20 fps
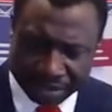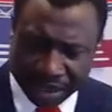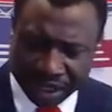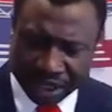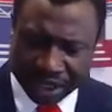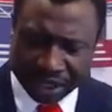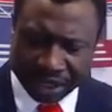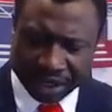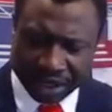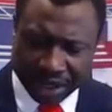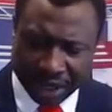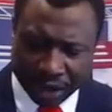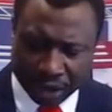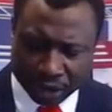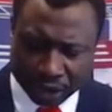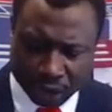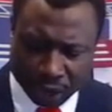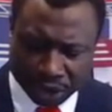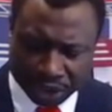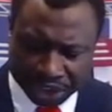me
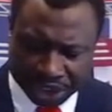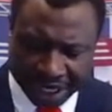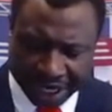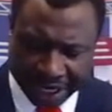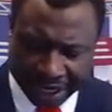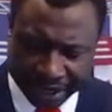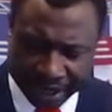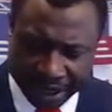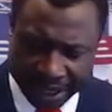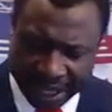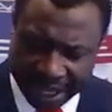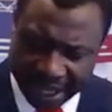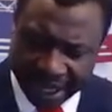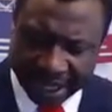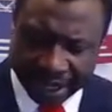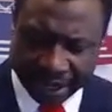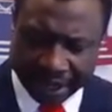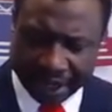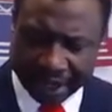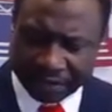also state
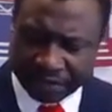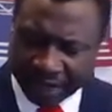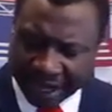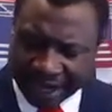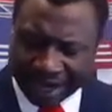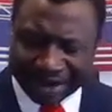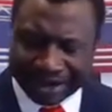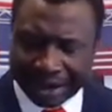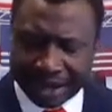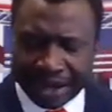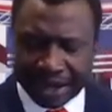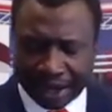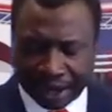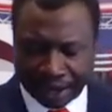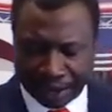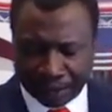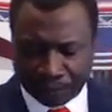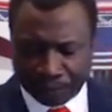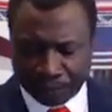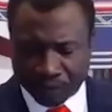again very
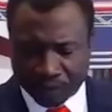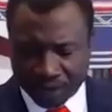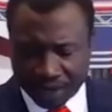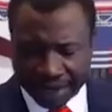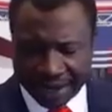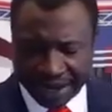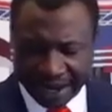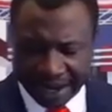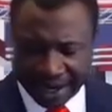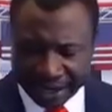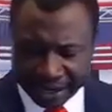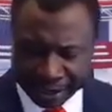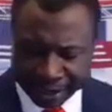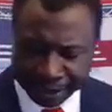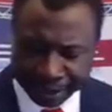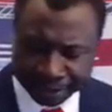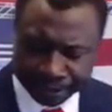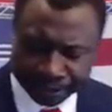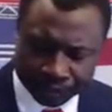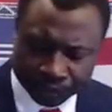clearly that
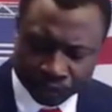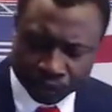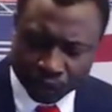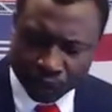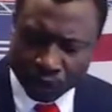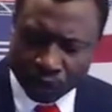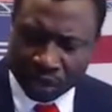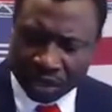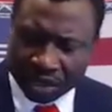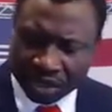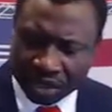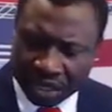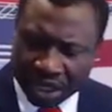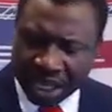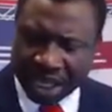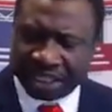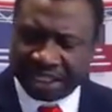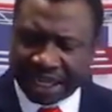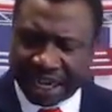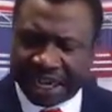
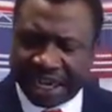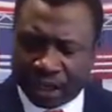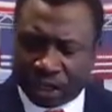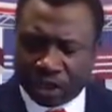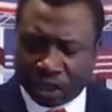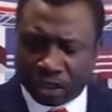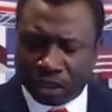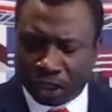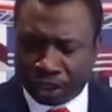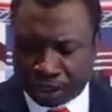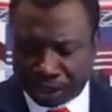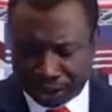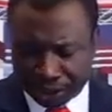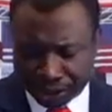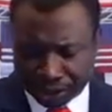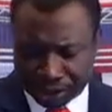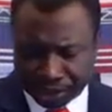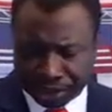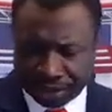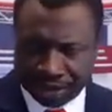these are the
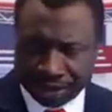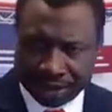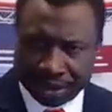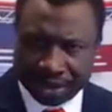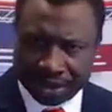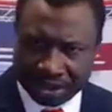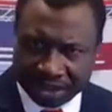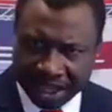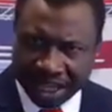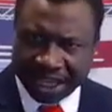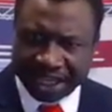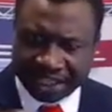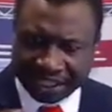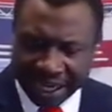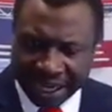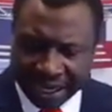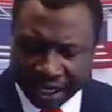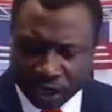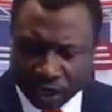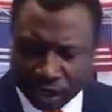conditions,
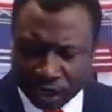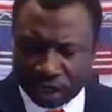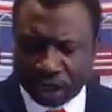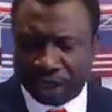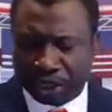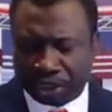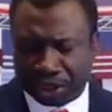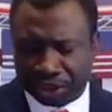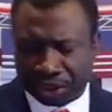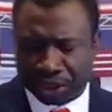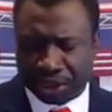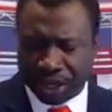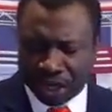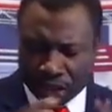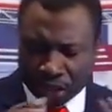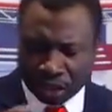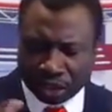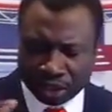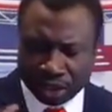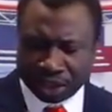the
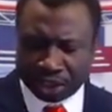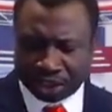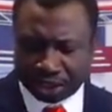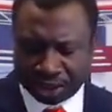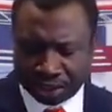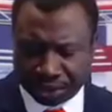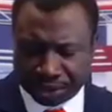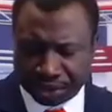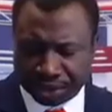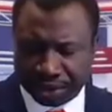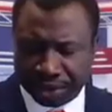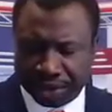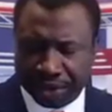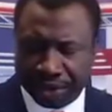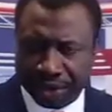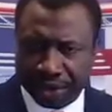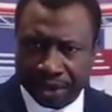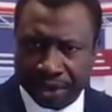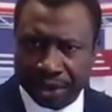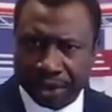conditions
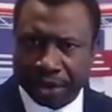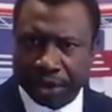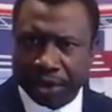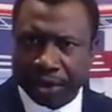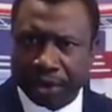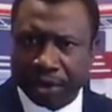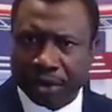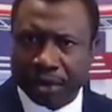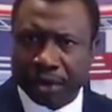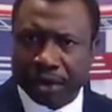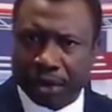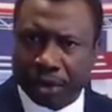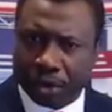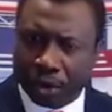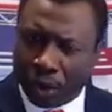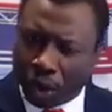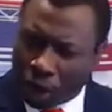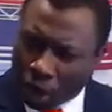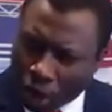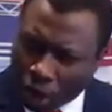
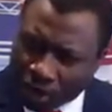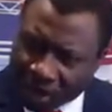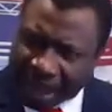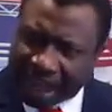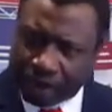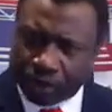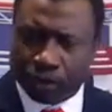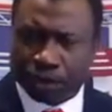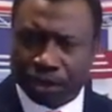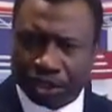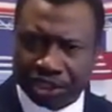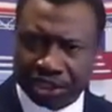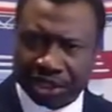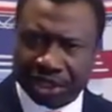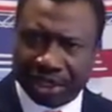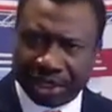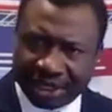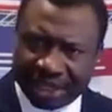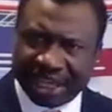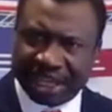under
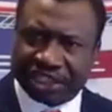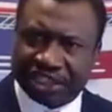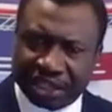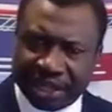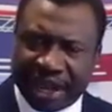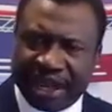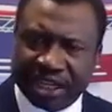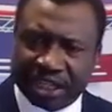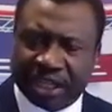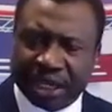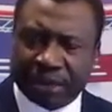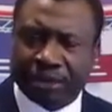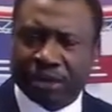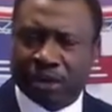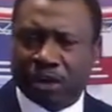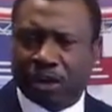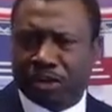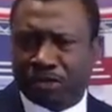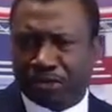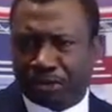which this interim
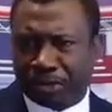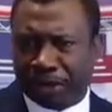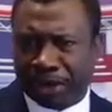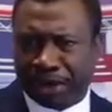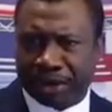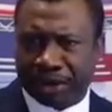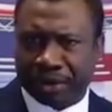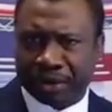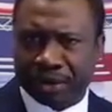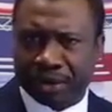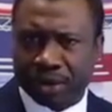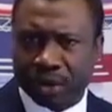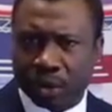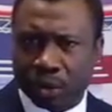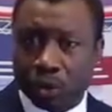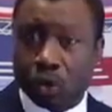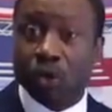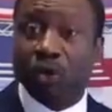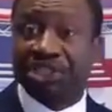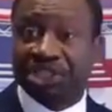government
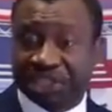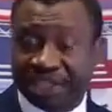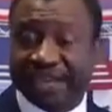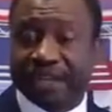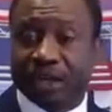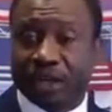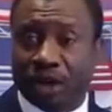would sit